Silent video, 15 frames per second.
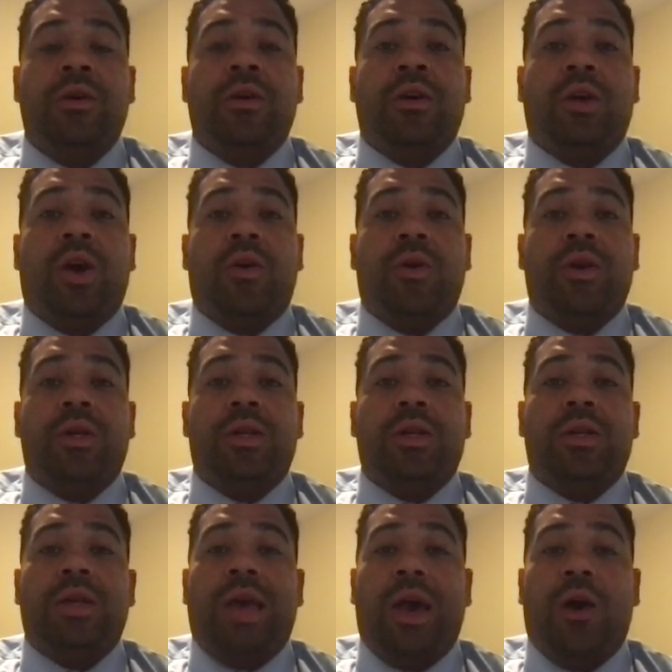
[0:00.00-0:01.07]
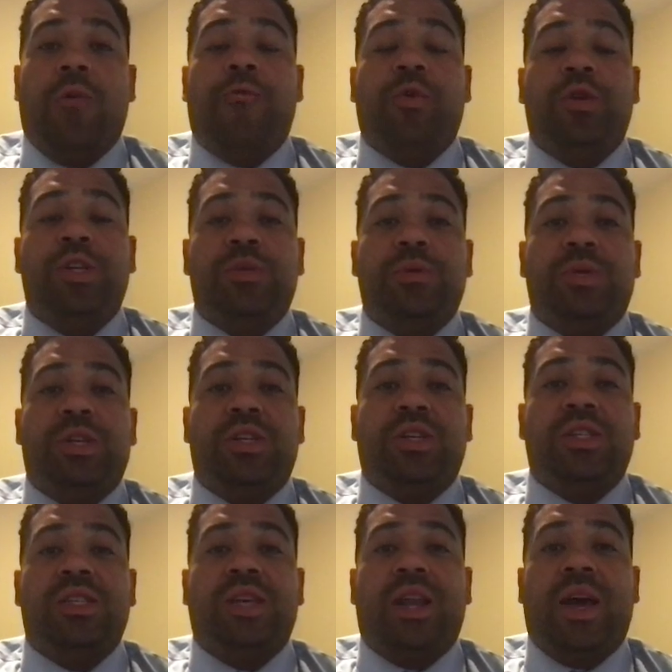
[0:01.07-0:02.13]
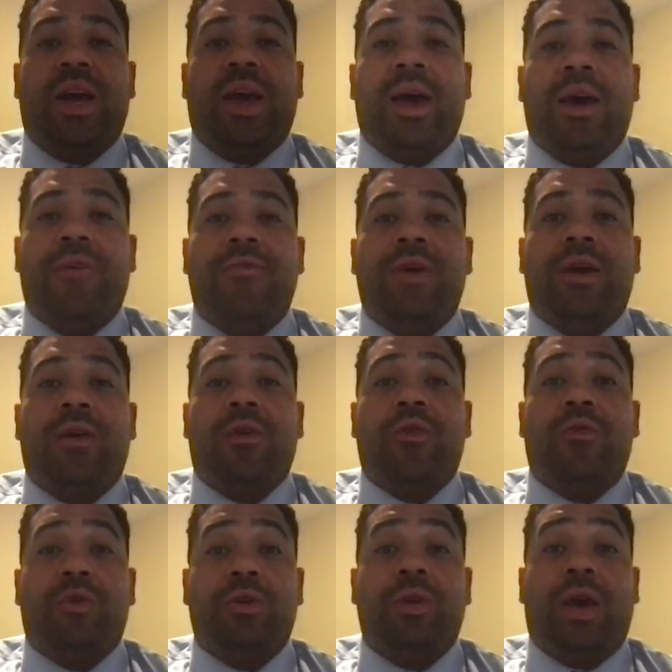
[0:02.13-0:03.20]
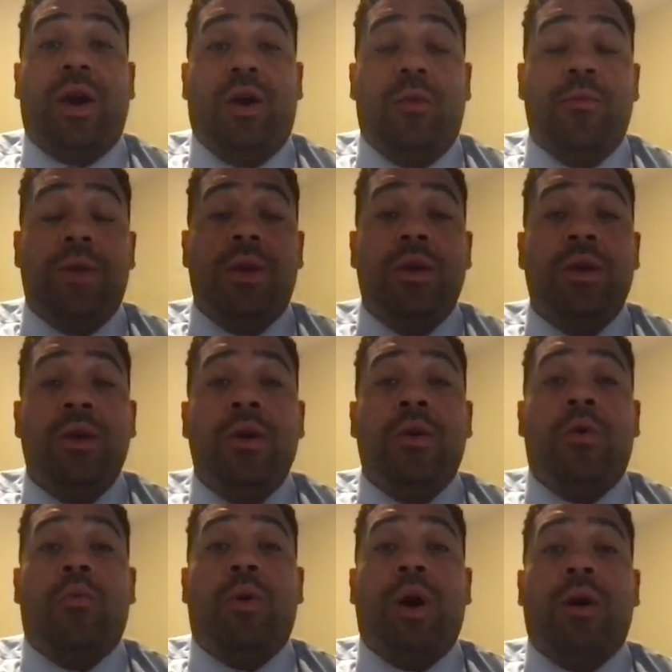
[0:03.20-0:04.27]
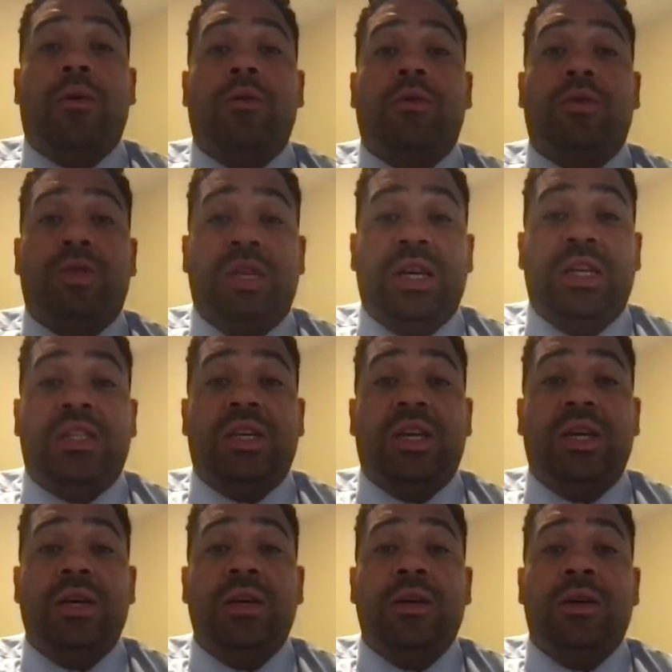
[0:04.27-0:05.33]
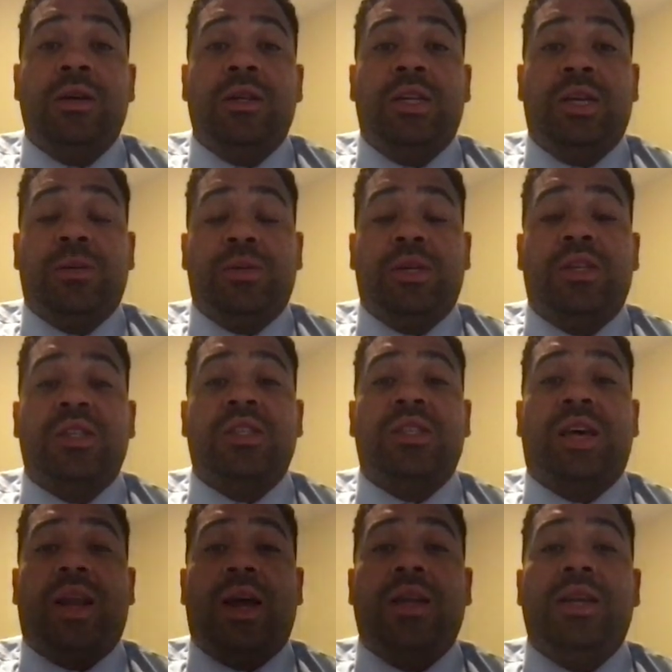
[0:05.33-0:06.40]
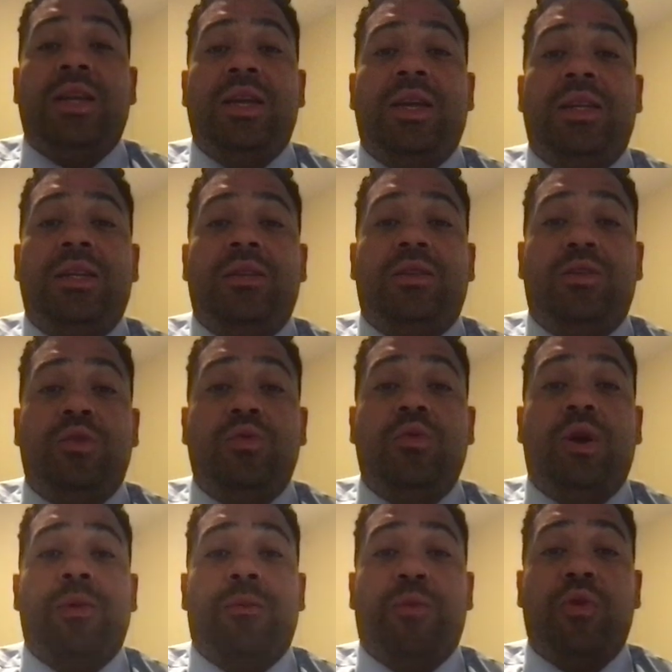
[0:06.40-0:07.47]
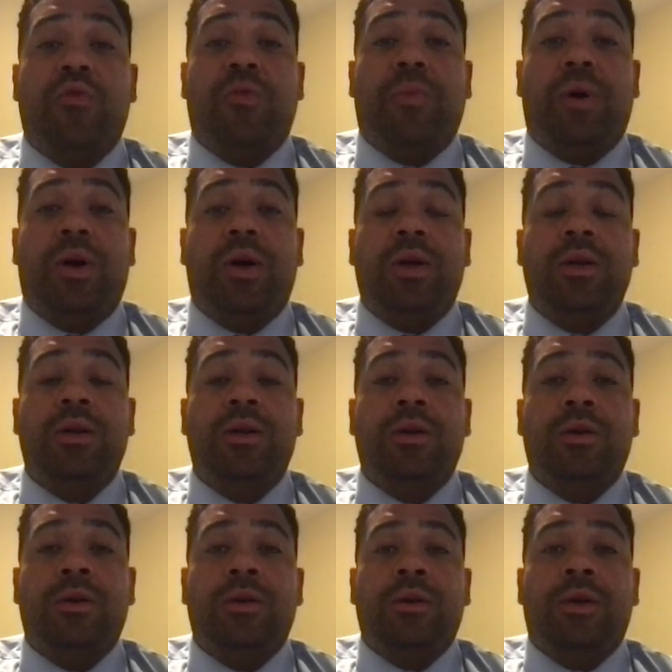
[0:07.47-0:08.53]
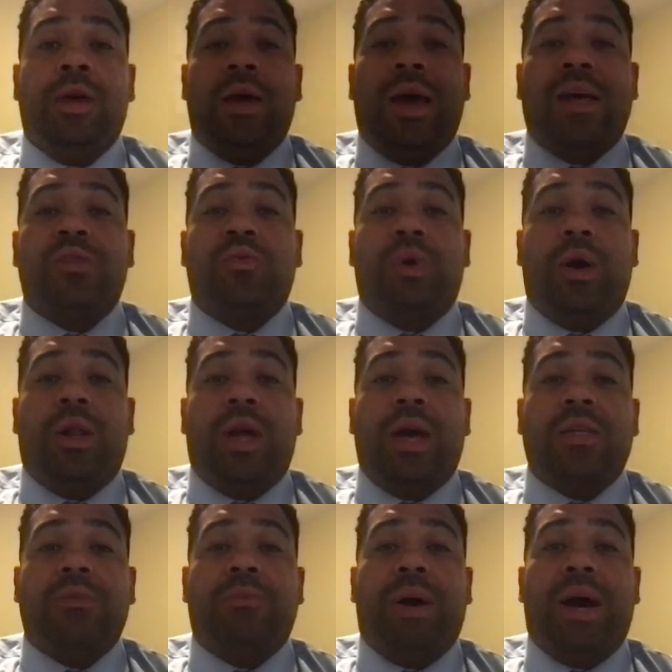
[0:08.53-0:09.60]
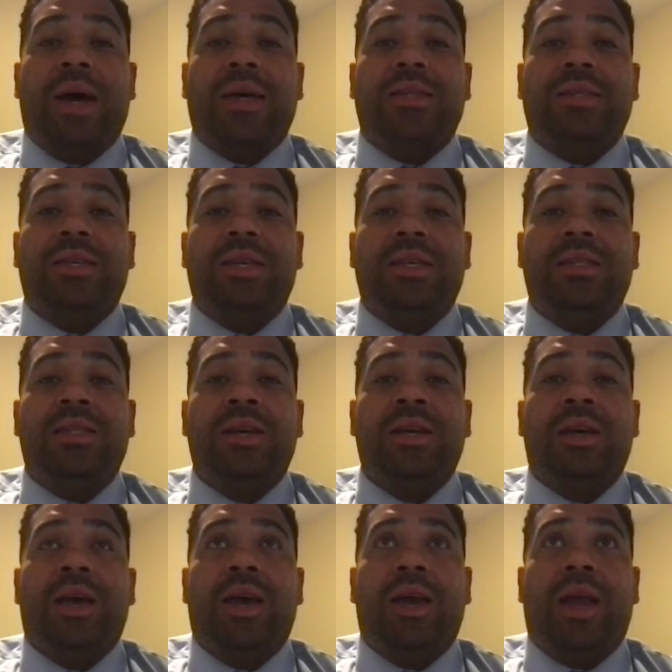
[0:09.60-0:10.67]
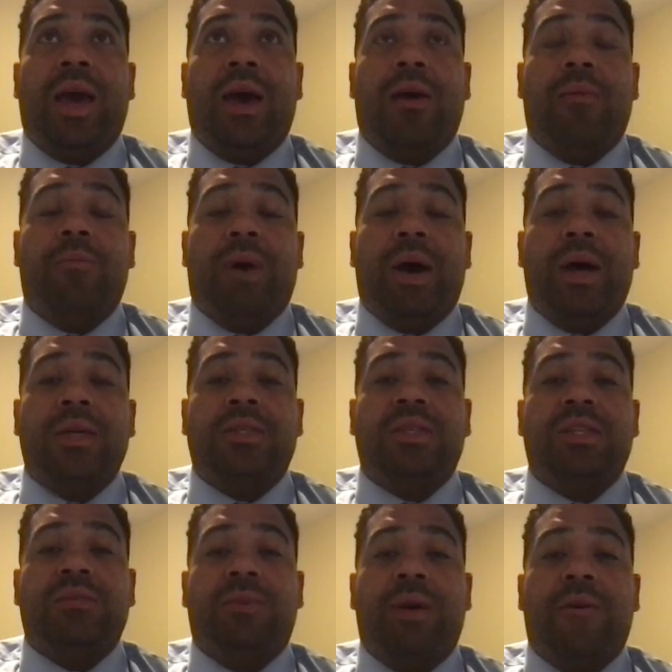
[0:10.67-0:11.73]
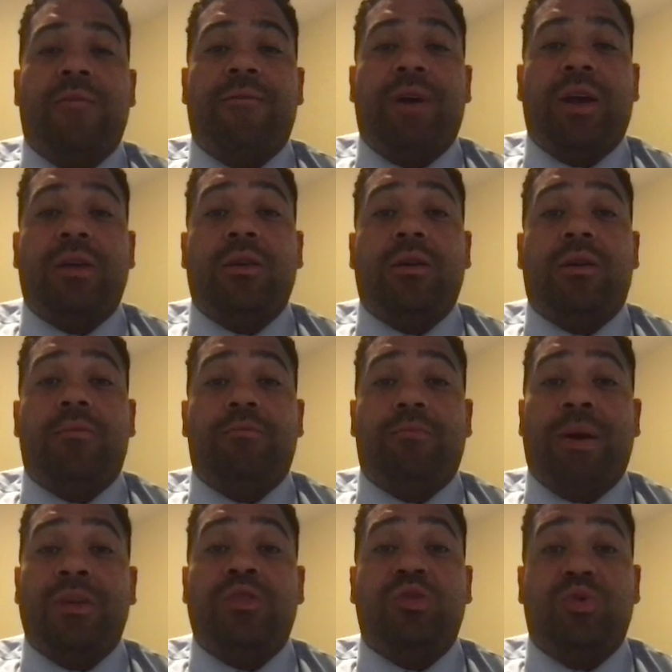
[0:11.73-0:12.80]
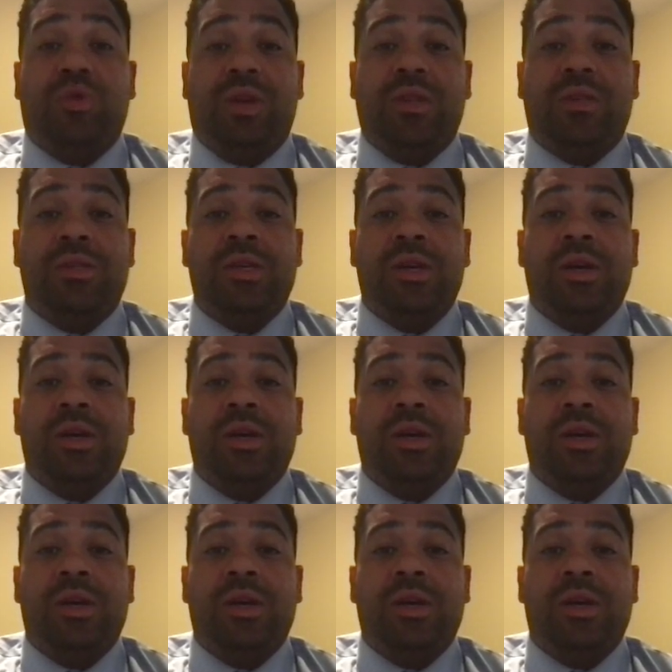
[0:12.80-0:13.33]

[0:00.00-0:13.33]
current helpful dispositions that I have that are going to help me while teaching, dispositions that I need to improve upon, as well as biases and how biases may affect my students